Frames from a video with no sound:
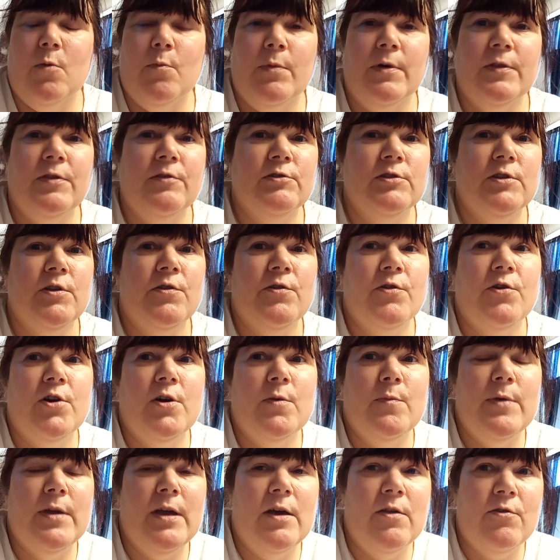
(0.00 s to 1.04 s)
But there's going to
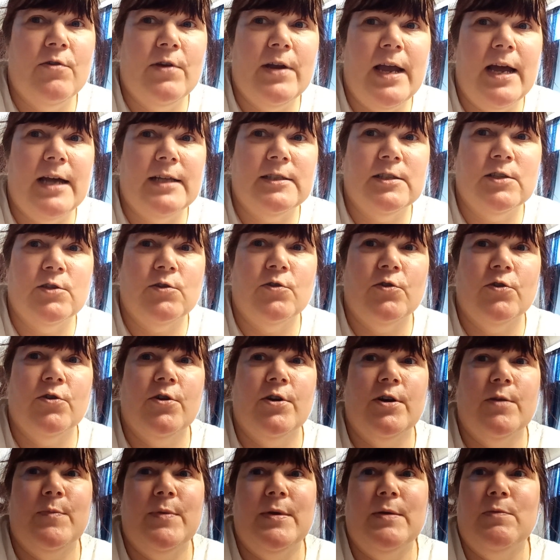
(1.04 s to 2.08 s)
be other cats that are
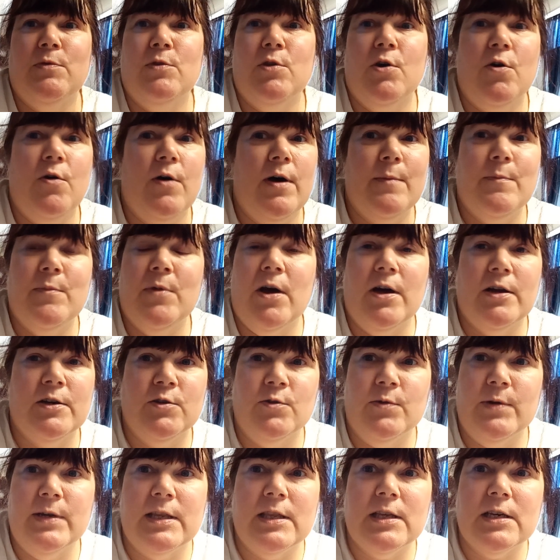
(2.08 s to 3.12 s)
going to be, no, I'm not
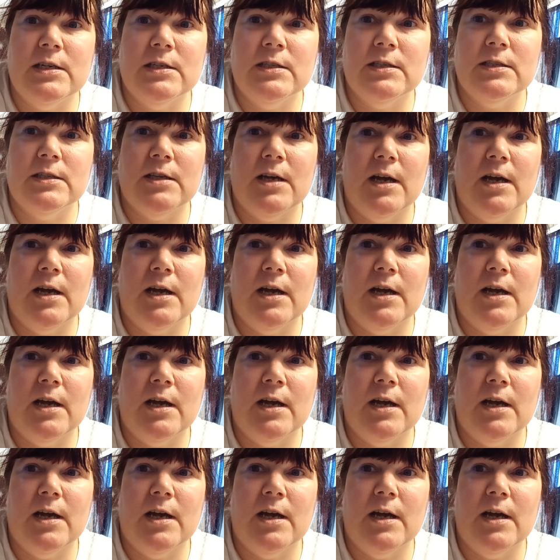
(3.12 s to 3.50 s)
doing this.